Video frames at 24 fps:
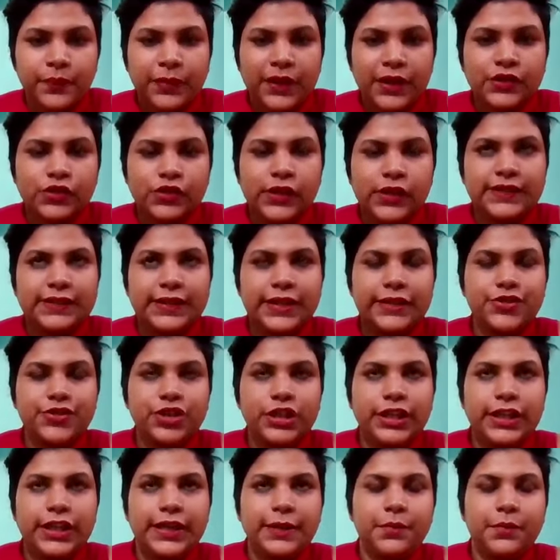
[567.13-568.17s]
So
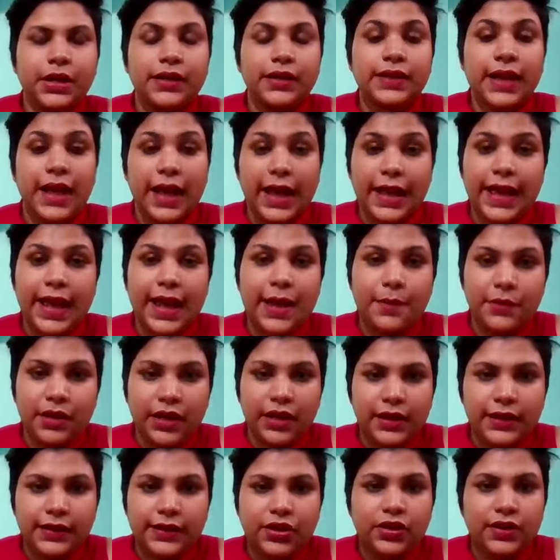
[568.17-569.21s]
essentially, because I am
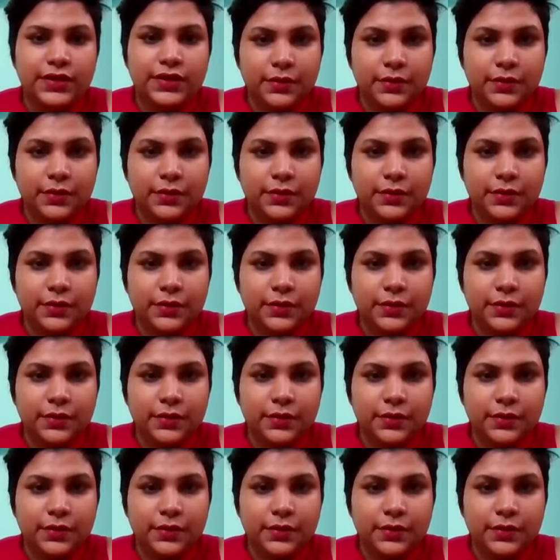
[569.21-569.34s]
currently on a